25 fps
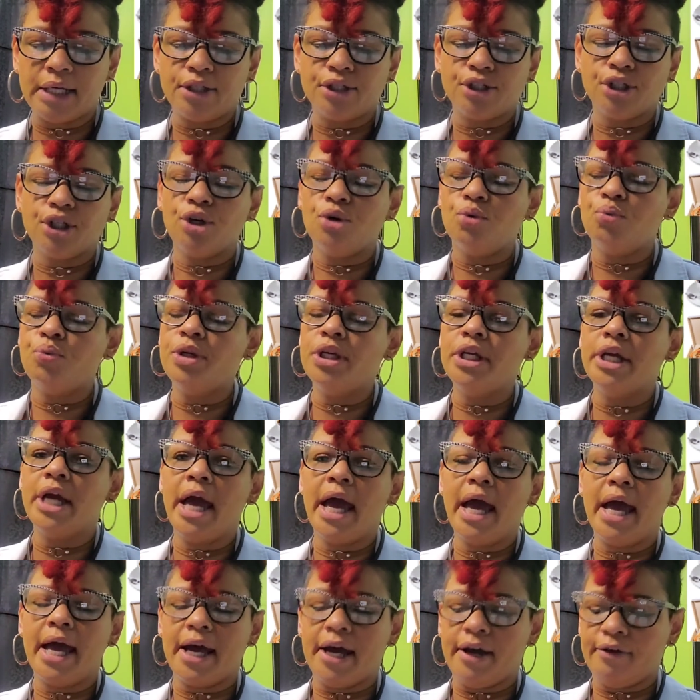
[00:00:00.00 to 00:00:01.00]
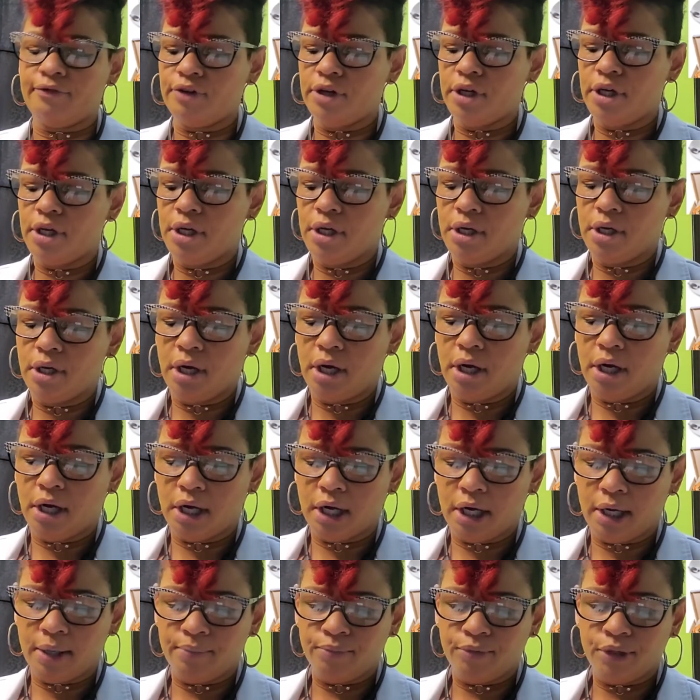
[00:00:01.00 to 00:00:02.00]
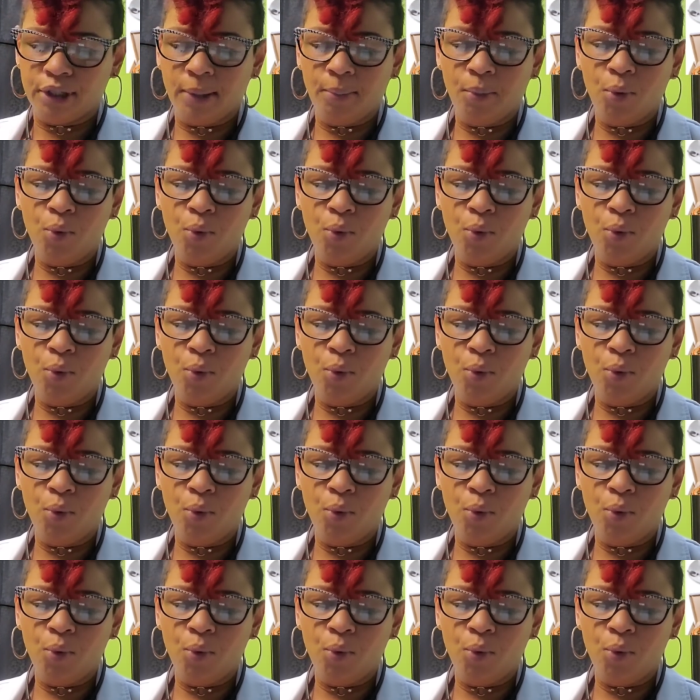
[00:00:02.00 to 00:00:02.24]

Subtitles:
So we have number